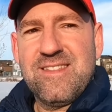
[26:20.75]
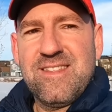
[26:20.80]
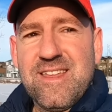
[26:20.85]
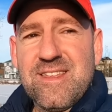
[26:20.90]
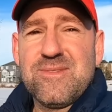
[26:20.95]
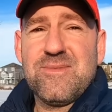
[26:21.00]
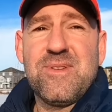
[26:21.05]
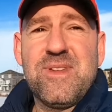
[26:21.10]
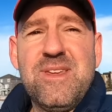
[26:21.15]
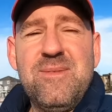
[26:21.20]

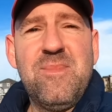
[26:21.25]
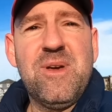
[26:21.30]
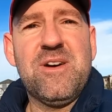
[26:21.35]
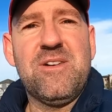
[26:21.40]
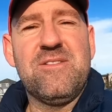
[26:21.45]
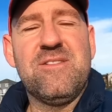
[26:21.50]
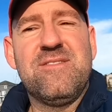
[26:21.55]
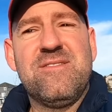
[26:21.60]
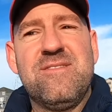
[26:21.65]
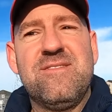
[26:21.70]
That's what
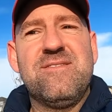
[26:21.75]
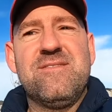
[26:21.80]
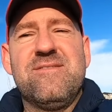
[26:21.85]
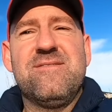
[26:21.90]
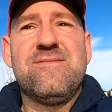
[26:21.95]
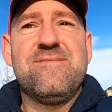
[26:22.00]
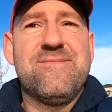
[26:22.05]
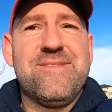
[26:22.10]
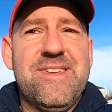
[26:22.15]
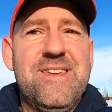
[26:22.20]
email,
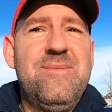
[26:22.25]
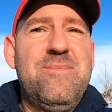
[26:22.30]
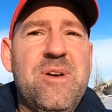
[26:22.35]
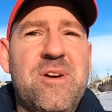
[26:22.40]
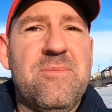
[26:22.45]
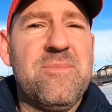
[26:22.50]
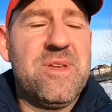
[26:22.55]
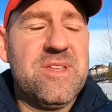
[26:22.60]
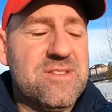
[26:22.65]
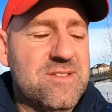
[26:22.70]

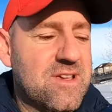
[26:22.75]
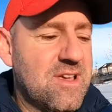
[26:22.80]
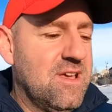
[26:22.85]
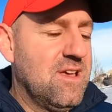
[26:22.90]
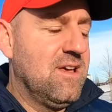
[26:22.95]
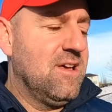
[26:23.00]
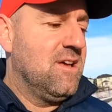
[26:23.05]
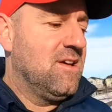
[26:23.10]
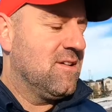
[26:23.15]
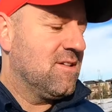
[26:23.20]
email means.
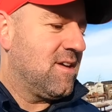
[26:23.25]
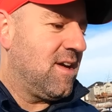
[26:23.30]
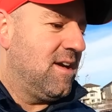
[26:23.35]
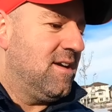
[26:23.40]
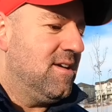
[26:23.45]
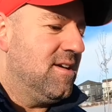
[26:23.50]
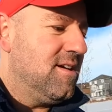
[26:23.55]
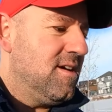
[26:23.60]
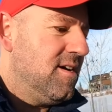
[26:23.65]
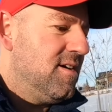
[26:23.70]

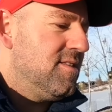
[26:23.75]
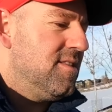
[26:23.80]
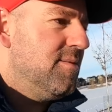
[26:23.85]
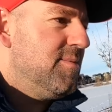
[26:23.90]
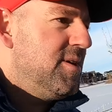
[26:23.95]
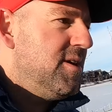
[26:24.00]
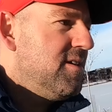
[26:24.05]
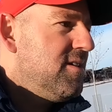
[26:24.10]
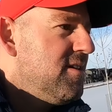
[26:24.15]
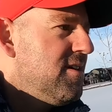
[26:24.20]
Okay, uh, let
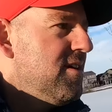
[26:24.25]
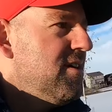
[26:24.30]
me